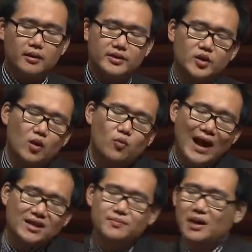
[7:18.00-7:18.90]
So I
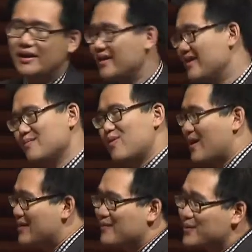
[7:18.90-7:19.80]
racked my
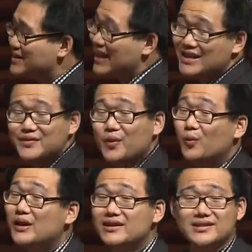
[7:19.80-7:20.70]
brain for days, for
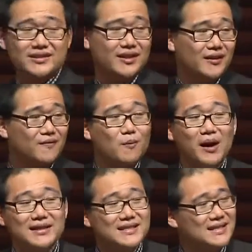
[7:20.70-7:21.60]
weeks, for
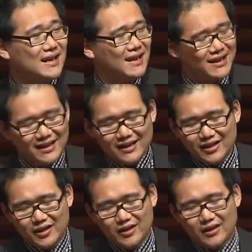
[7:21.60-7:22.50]
months.
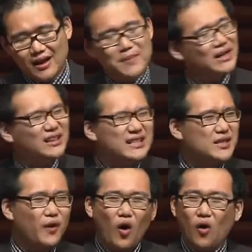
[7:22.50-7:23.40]
I made a
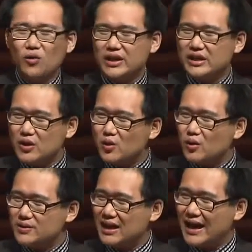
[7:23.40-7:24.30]
list of all the
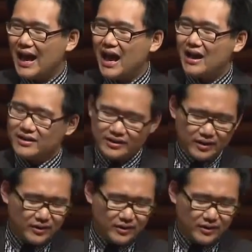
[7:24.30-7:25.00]
heroes I had,